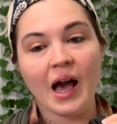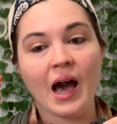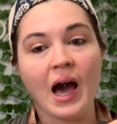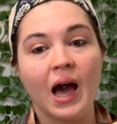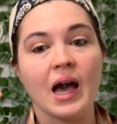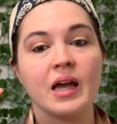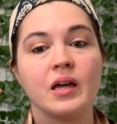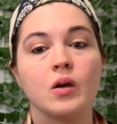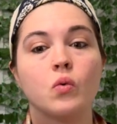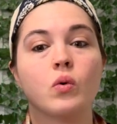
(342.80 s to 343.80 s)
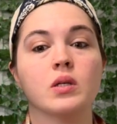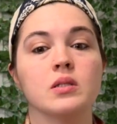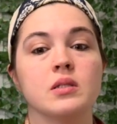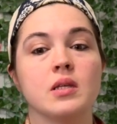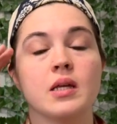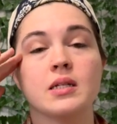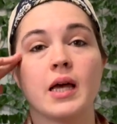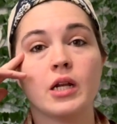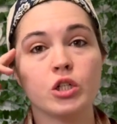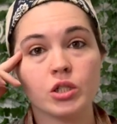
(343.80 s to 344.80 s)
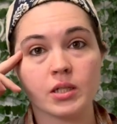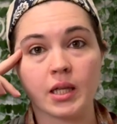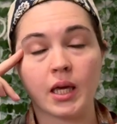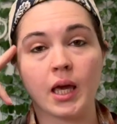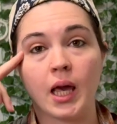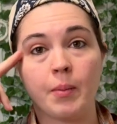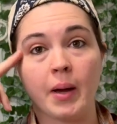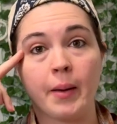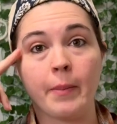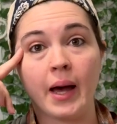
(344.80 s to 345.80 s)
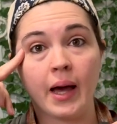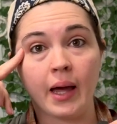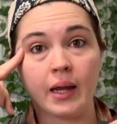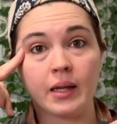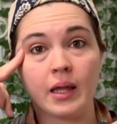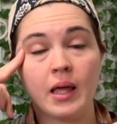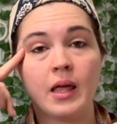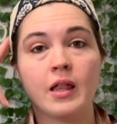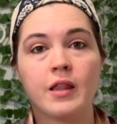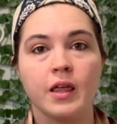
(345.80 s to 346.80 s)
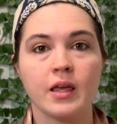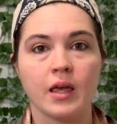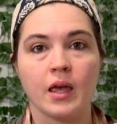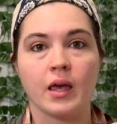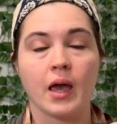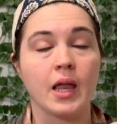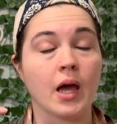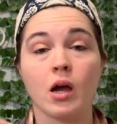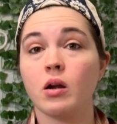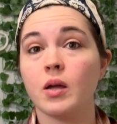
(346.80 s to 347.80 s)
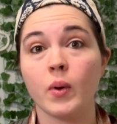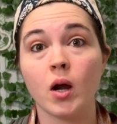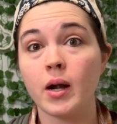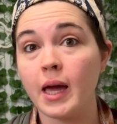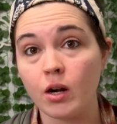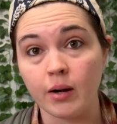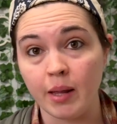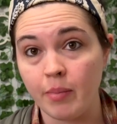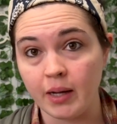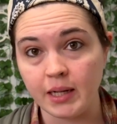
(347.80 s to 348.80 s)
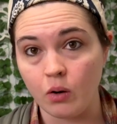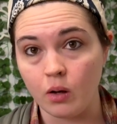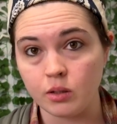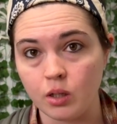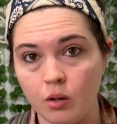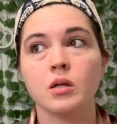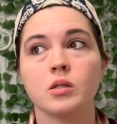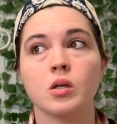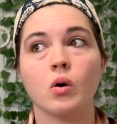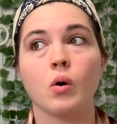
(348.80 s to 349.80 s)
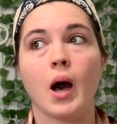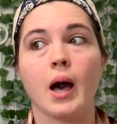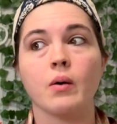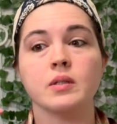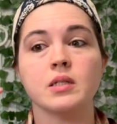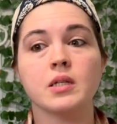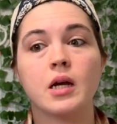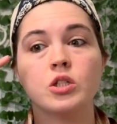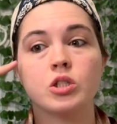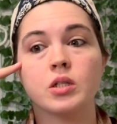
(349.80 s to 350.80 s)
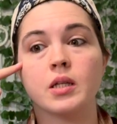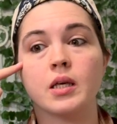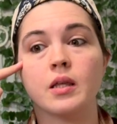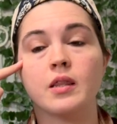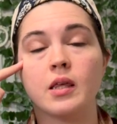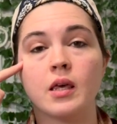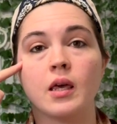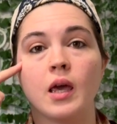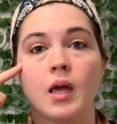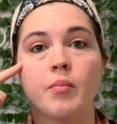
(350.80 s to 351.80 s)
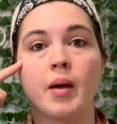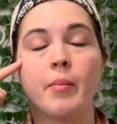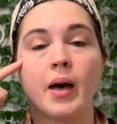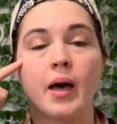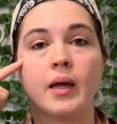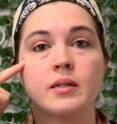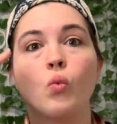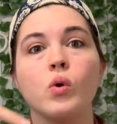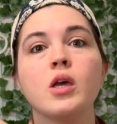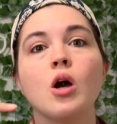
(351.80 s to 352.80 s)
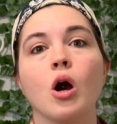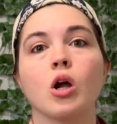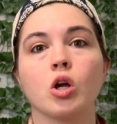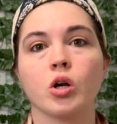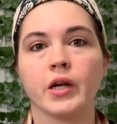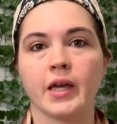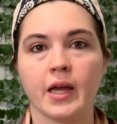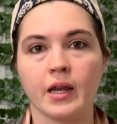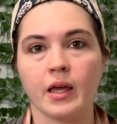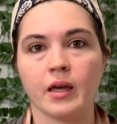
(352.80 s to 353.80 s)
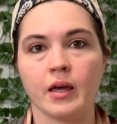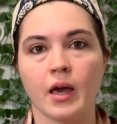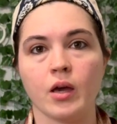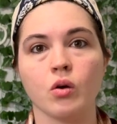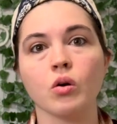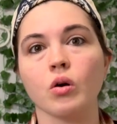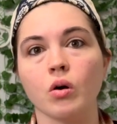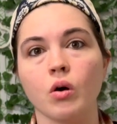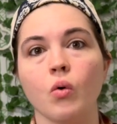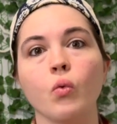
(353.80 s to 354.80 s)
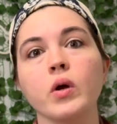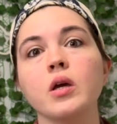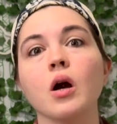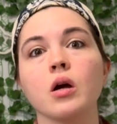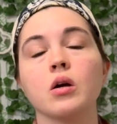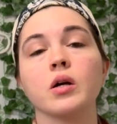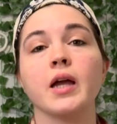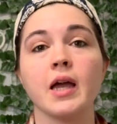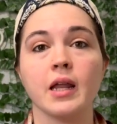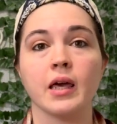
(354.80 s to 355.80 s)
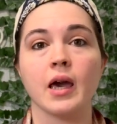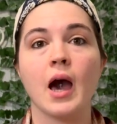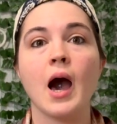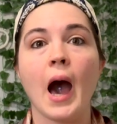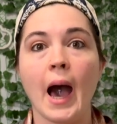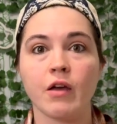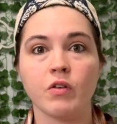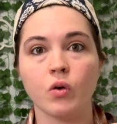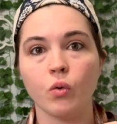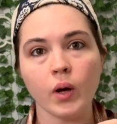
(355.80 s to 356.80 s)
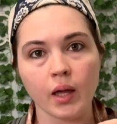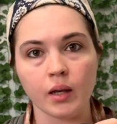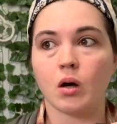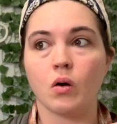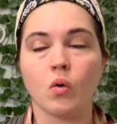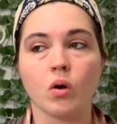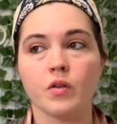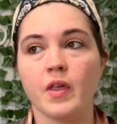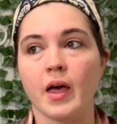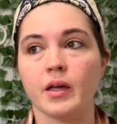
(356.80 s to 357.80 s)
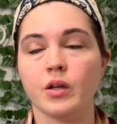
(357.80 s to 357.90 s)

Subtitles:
I was intentionally in my mind thinking, and we already had her name picked out also. So I was intentionally thinking in my mind, we are creating a girl. We are creating Ivy Quinn, or that,